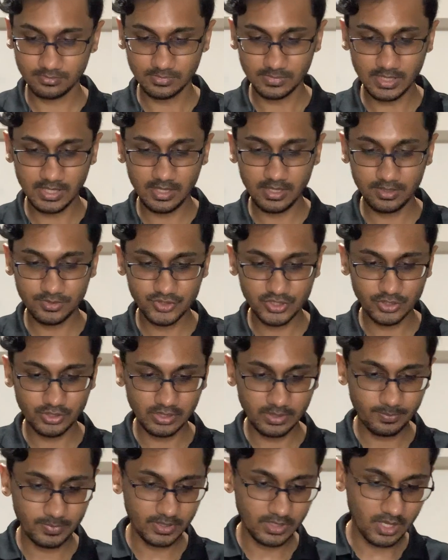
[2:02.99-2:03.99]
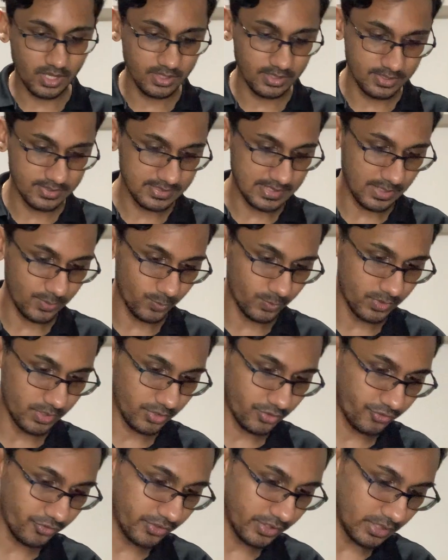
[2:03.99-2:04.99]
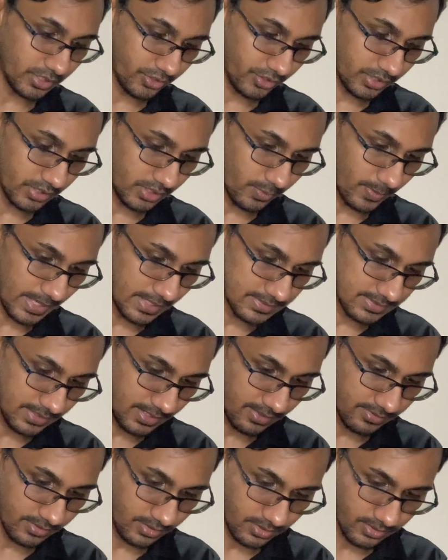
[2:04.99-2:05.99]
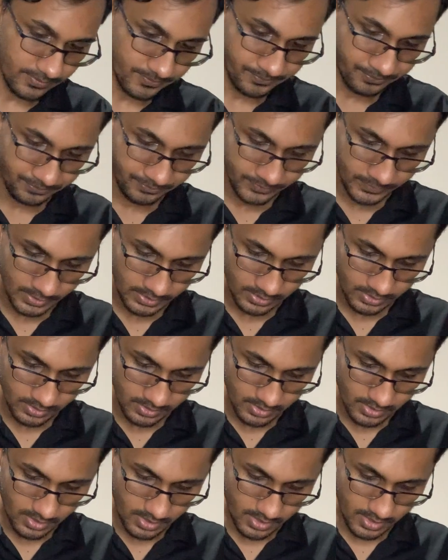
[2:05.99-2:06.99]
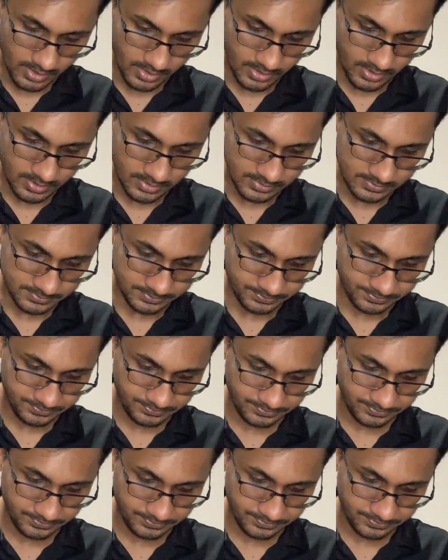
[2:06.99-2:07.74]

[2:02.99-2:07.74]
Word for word: they generally put colors that work really, really well together. Um,